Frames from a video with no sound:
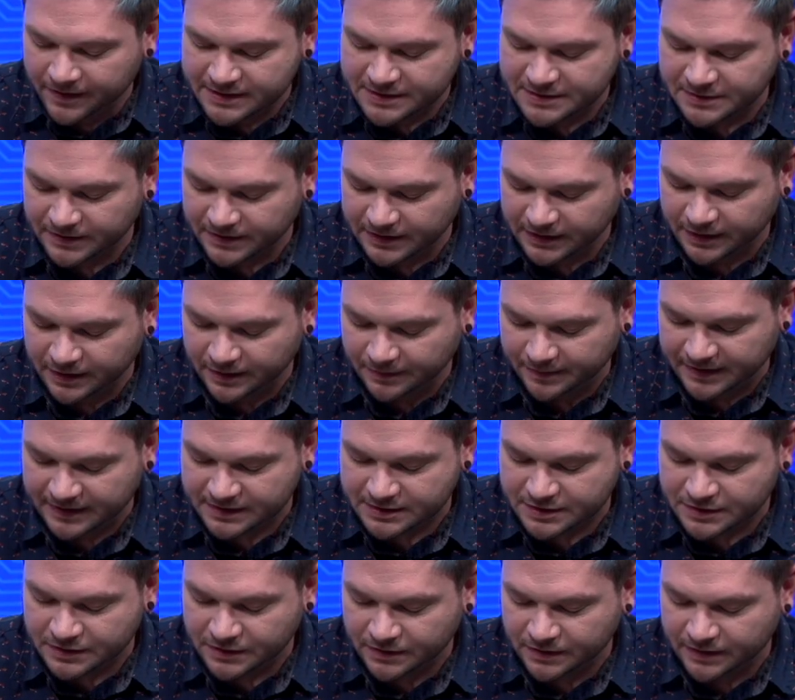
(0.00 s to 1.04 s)
into it a little
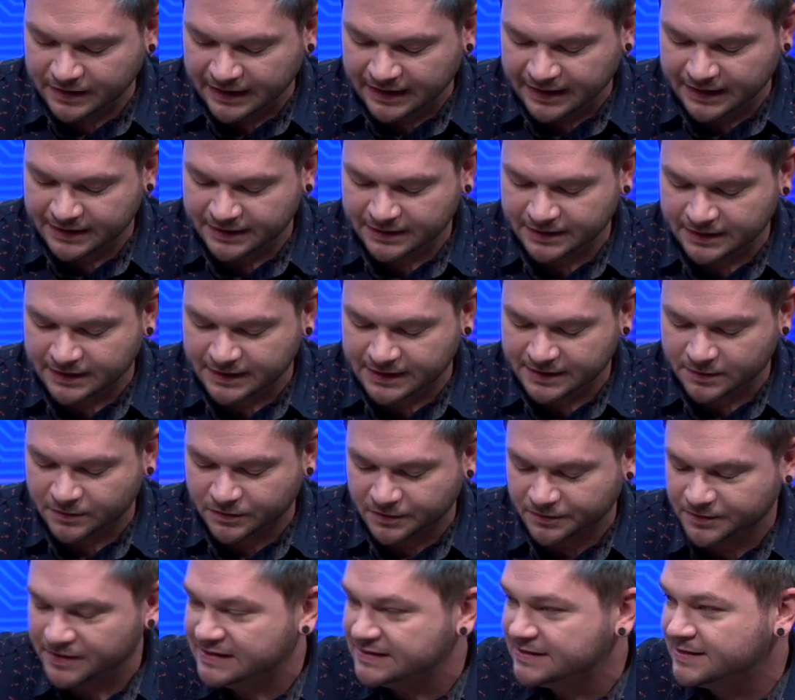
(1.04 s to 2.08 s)
bit too, and the,
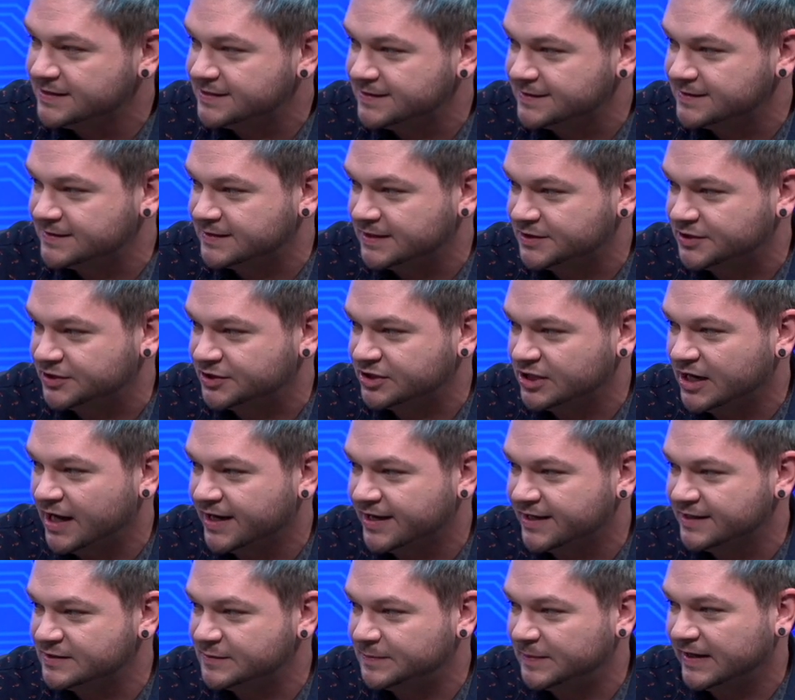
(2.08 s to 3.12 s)
the reason this is such a
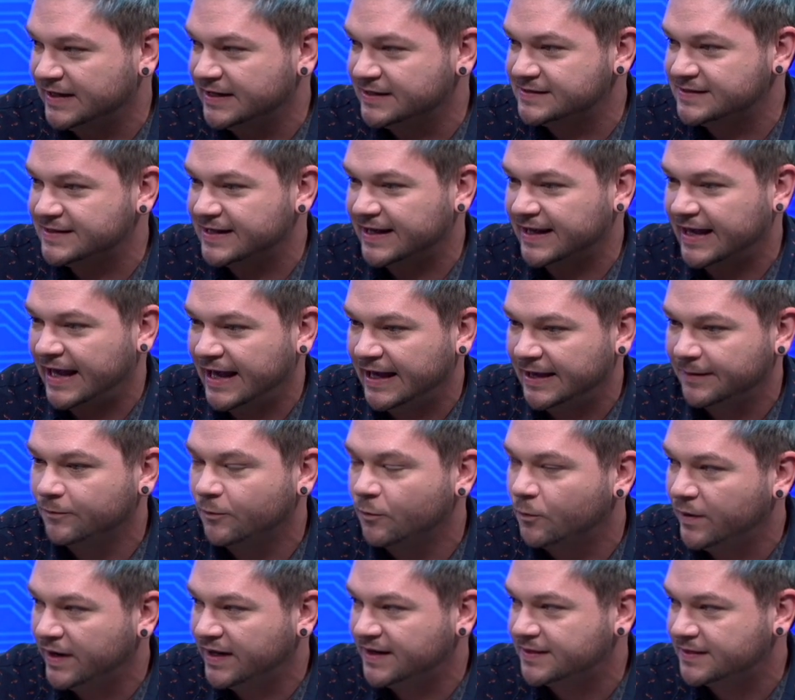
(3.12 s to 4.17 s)
shock is because they
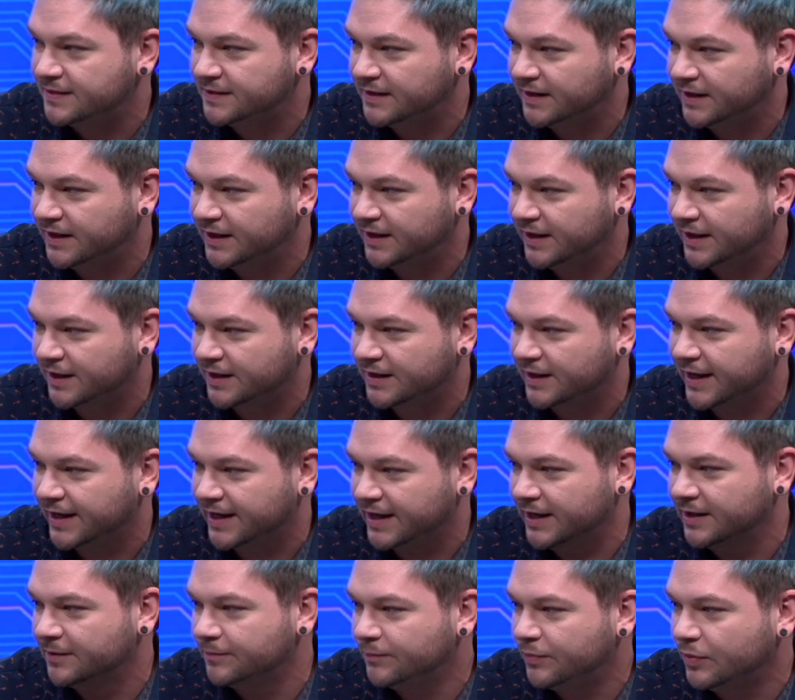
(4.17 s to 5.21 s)
came with the
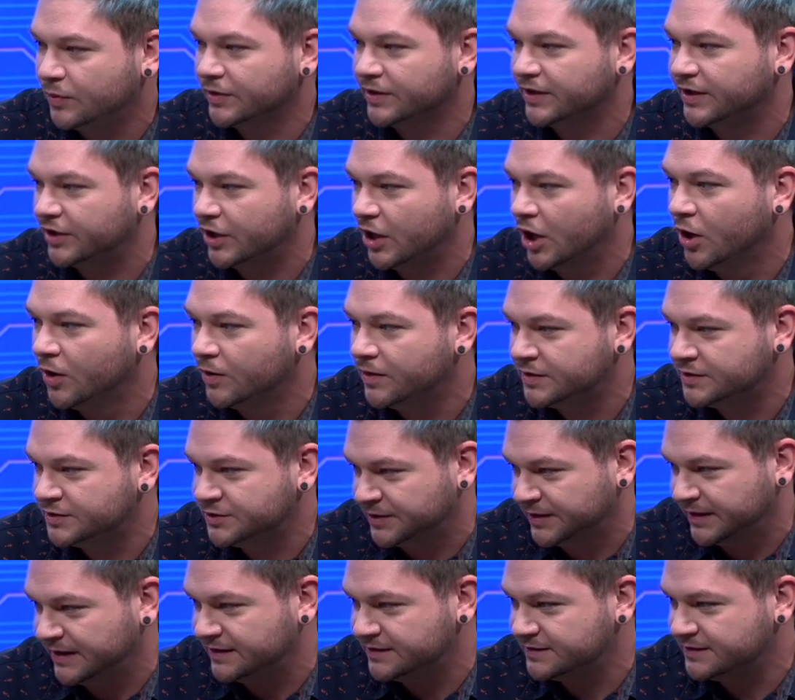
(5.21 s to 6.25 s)
like imported oak
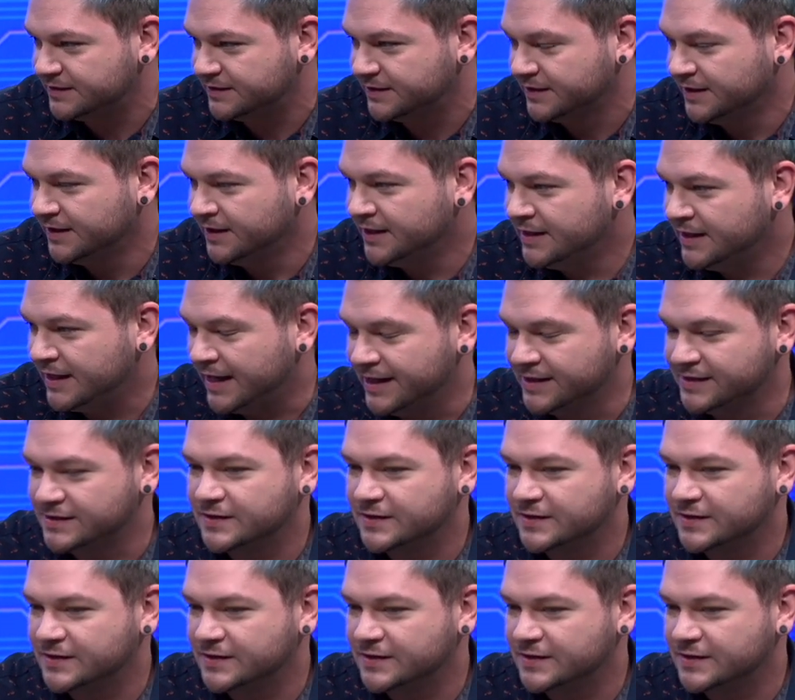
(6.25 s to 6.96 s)
trees, mm -hmm.